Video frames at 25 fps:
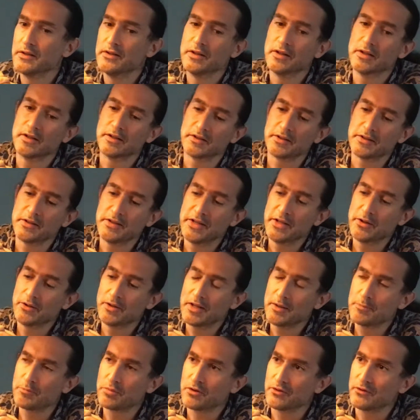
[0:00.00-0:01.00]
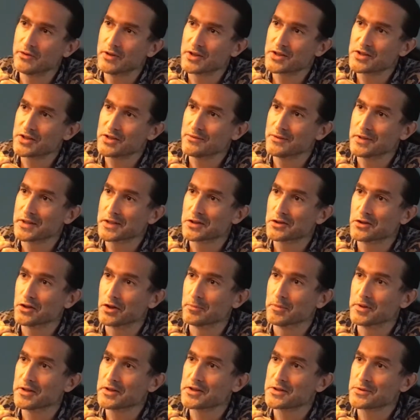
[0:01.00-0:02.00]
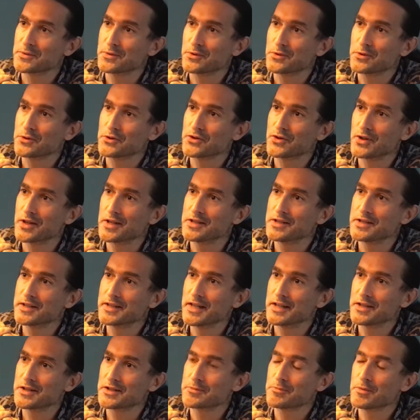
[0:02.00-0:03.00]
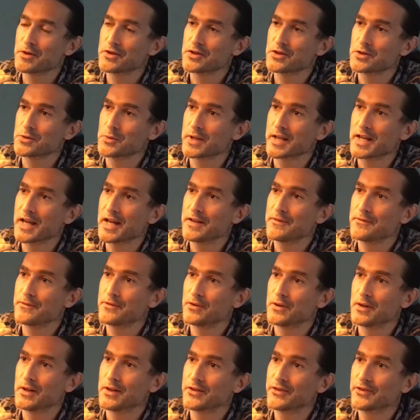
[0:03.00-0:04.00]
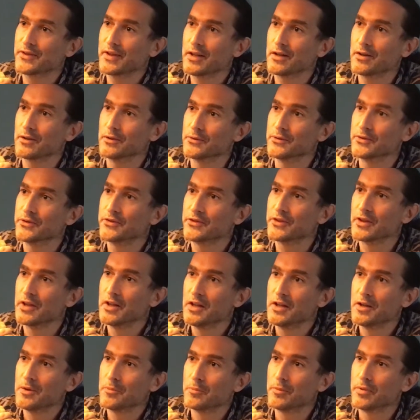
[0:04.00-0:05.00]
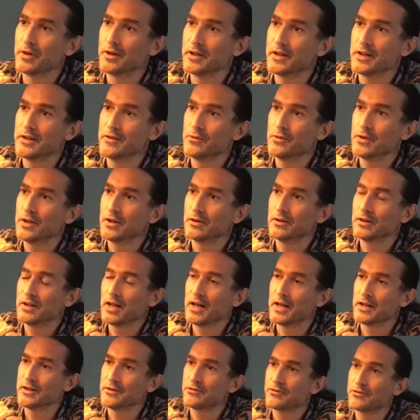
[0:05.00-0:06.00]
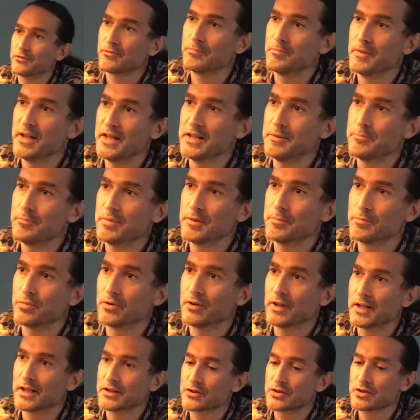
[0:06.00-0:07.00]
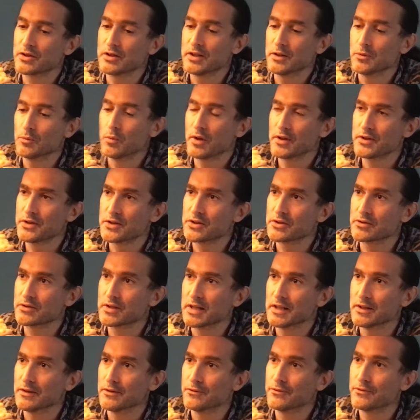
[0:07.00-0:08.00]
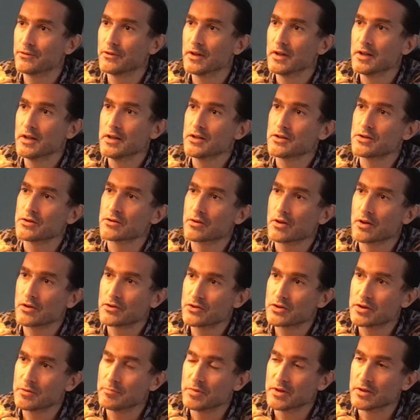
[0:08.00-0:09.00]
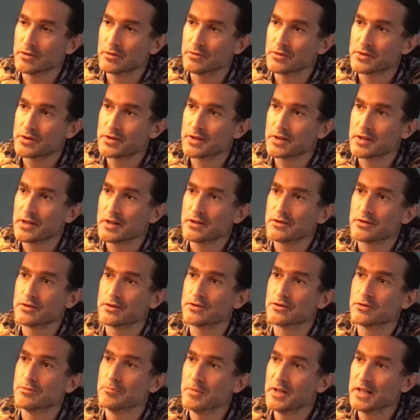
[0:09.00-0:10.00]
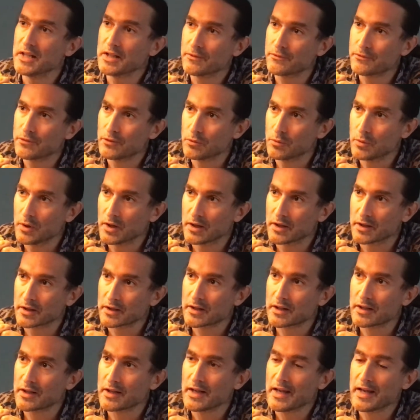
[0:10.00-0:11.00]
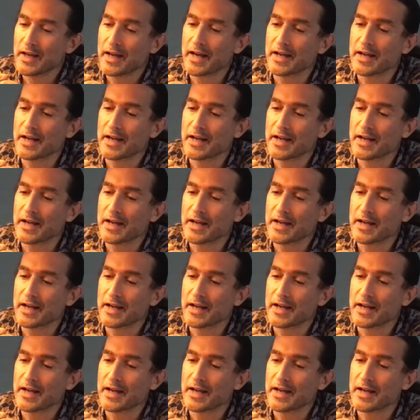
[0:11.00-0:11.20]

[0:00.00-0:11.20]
In the neoliberal version of economics, we're all trying to get as much as we can for ourselves, but in real life, many people actually want to give, to contribute, to do meaningful work,